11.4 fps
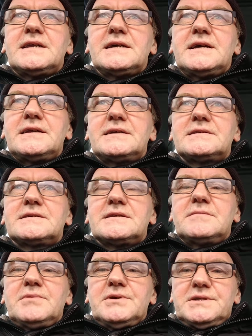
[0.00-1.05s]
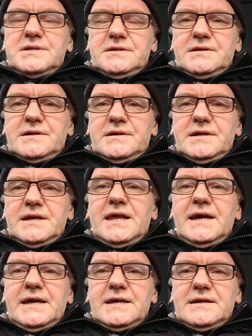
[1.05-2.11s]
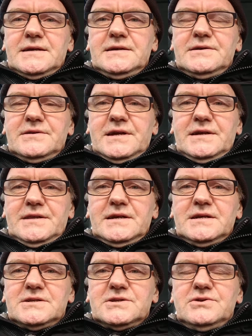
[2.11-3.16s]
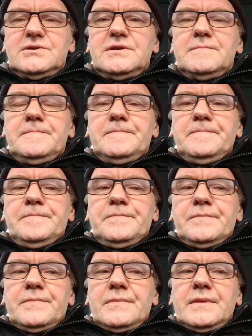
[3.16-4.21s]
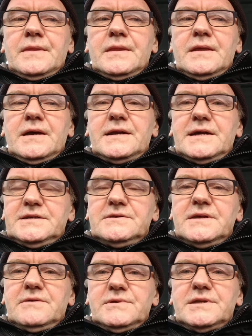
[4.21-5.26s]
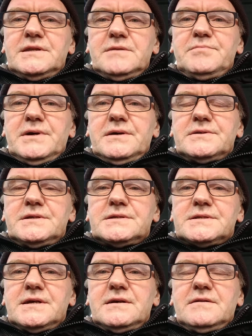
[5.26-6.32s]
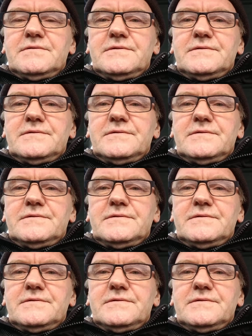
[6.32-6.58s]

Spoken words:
I get it to the moisture that I like, that I think is good. And I do that within the pouch itself.